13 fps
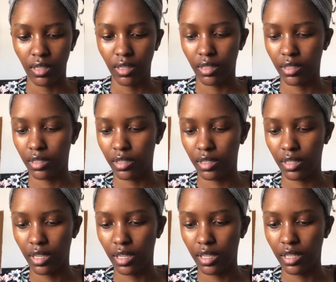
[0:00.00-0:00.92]
it's
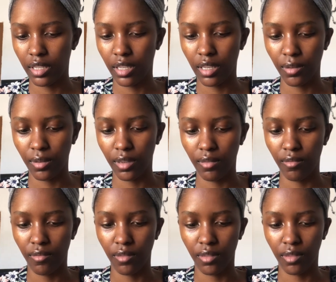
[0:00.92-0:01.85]
taking away
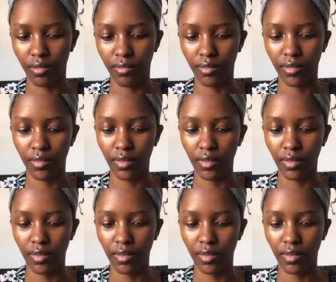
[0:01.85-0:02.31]
from